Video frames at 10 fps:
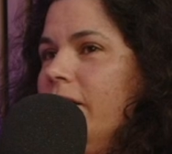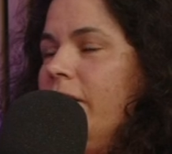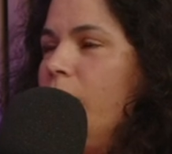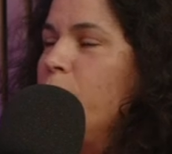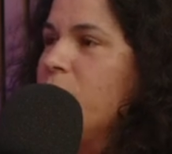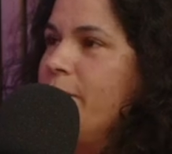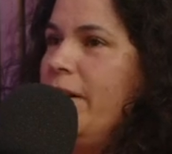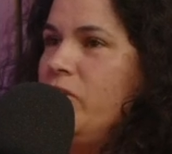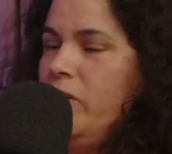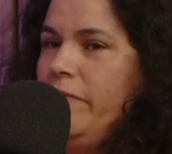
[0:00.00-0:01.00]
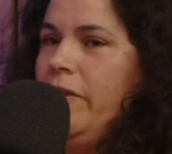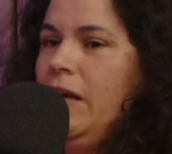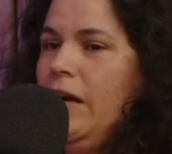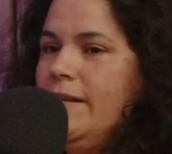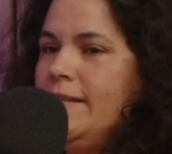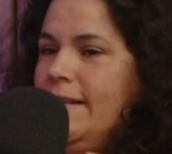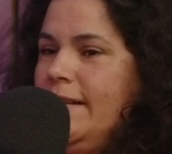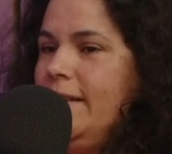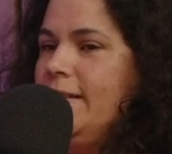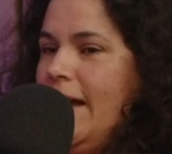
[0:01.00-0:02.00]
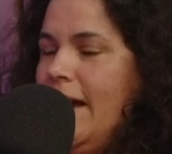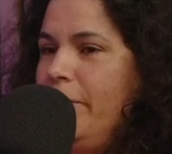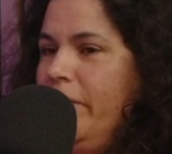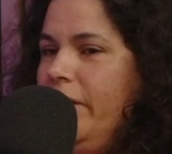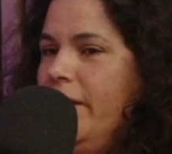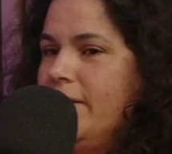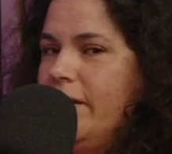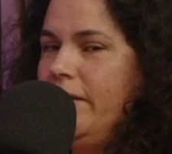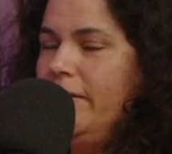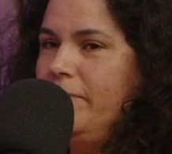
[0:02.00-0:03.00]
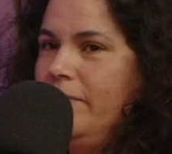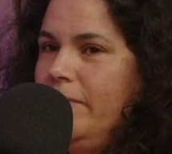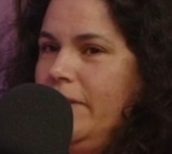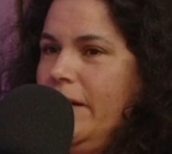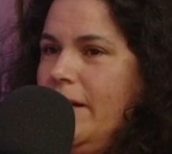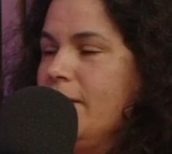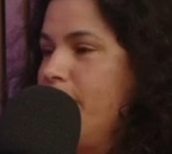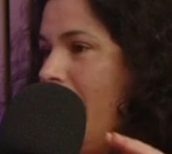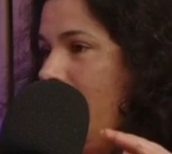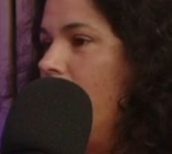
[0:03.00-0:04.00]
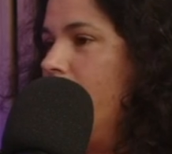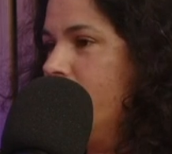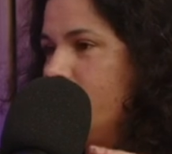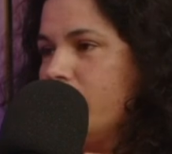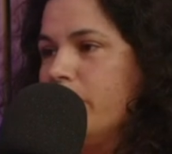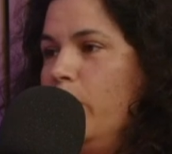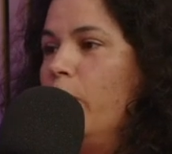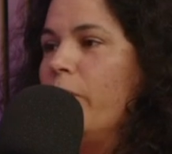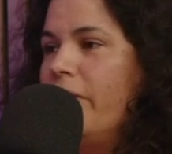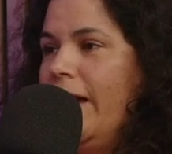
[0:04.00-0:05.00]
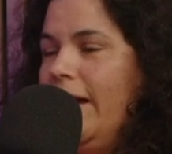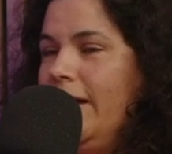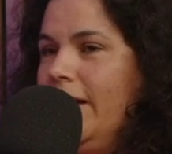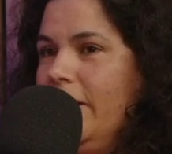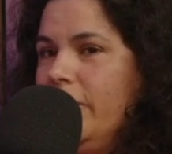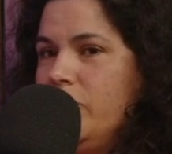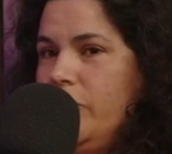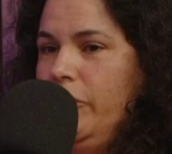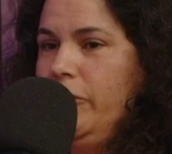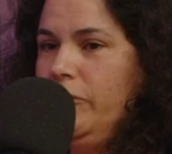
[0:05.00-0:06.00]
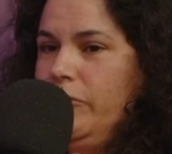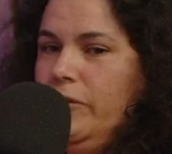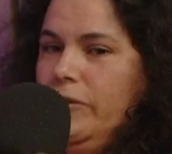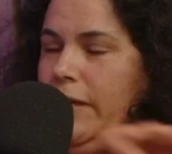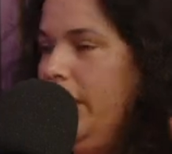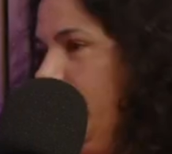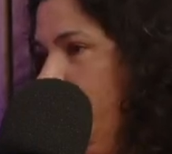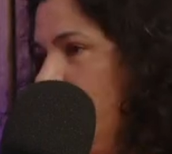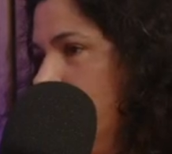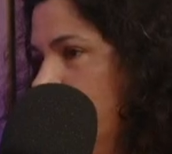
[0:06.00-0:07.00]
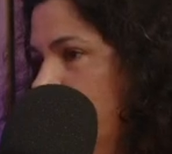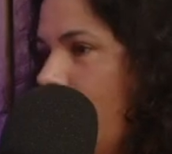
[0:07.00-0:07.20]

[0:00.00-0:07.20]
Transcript: the automation of the alerts needed to happen as a backup, as a support thing to the clinical